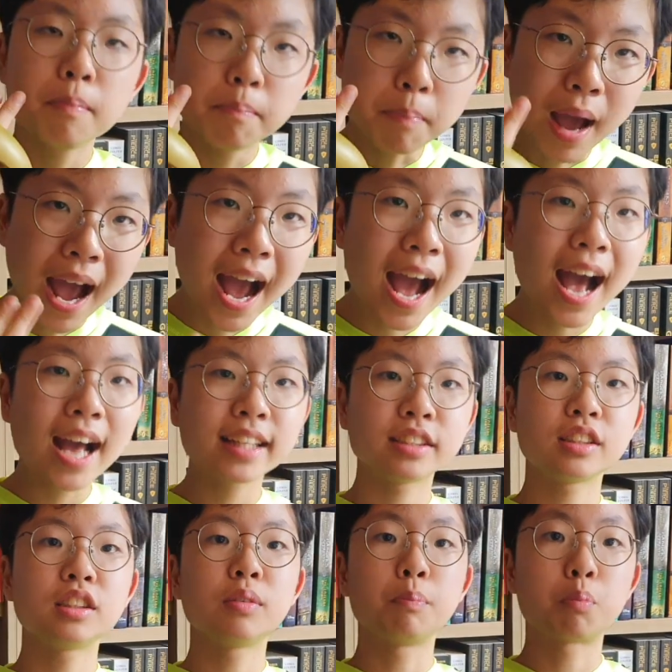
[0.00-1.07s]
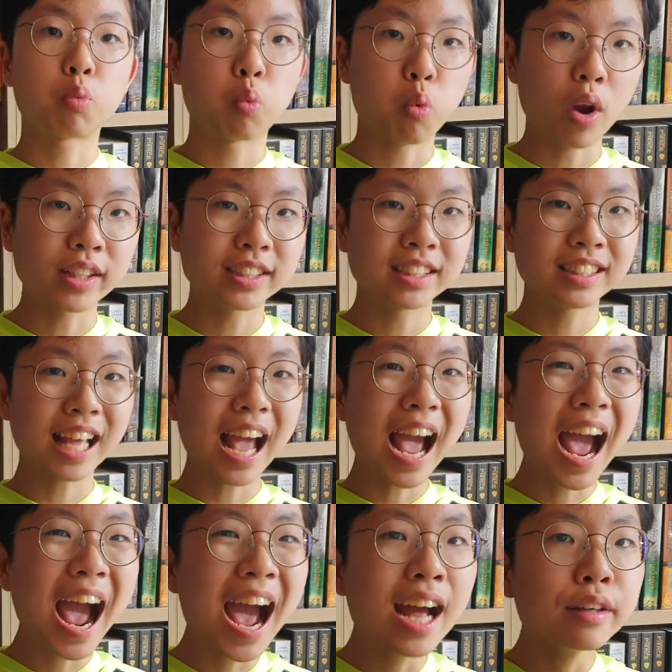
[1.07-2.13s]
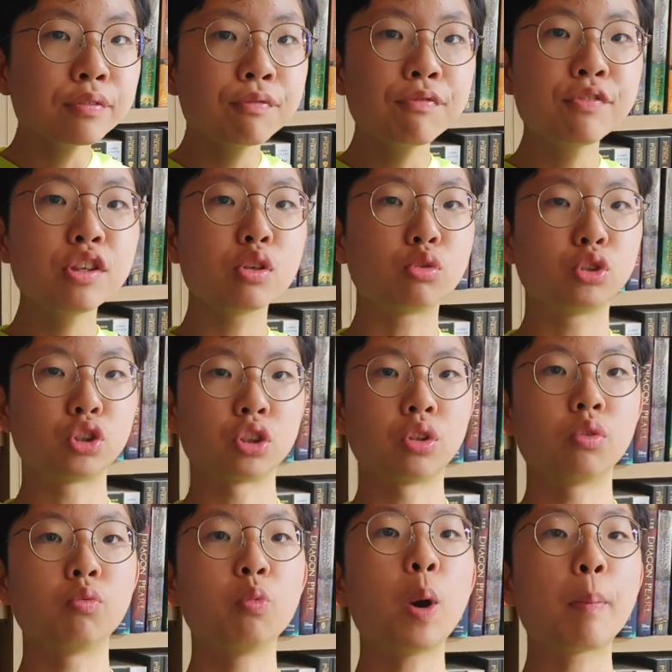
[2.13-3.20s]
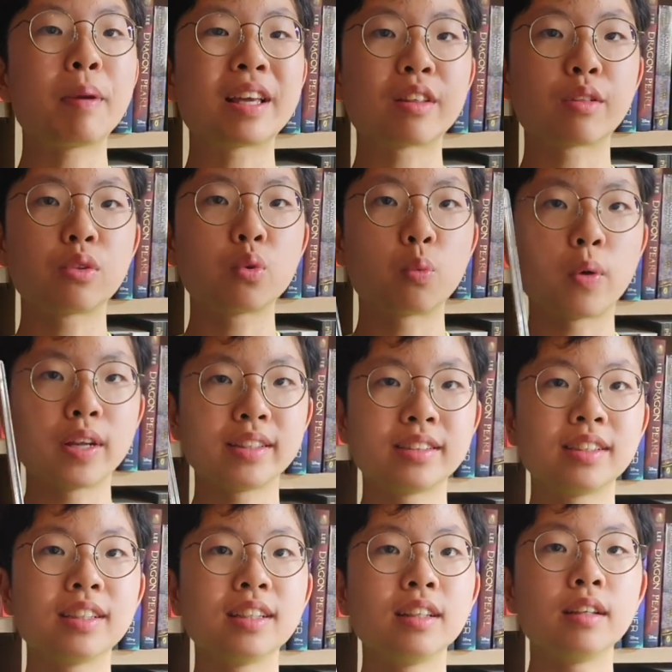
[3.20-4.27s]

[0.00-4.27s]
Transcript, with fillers: past, present, and future webbing through it.